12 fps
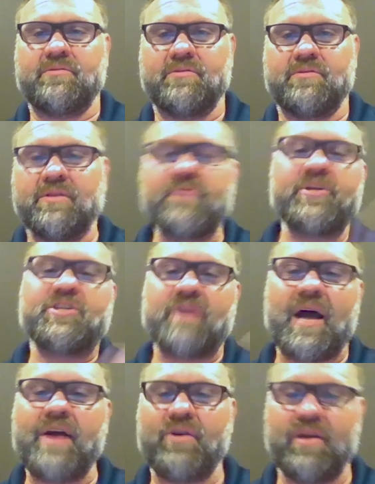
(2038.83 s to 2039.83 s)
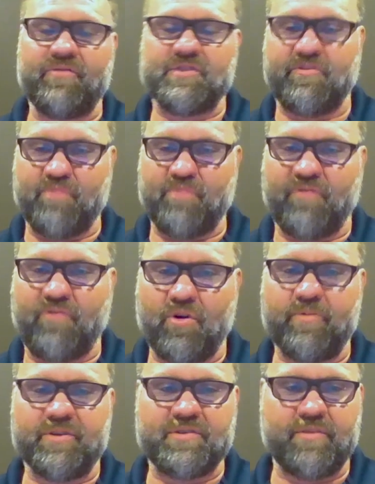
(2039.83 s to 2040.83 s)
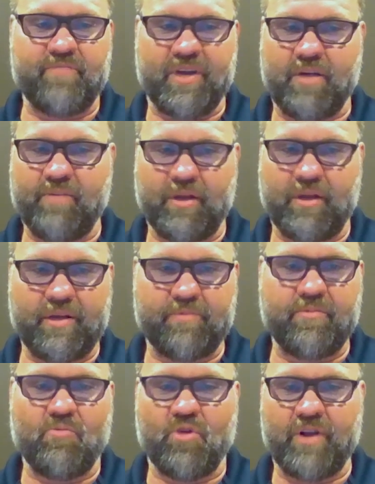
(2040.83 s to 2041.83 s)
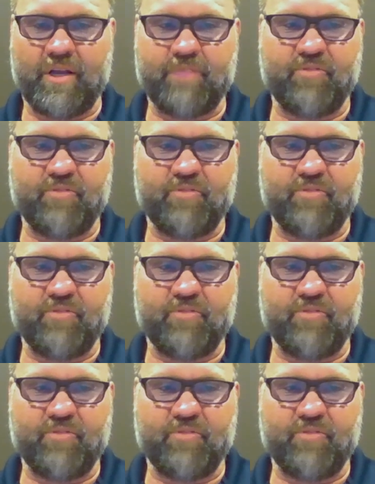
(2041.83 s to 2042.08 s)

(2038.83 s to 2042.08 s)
reach higher levels of performance and become more elite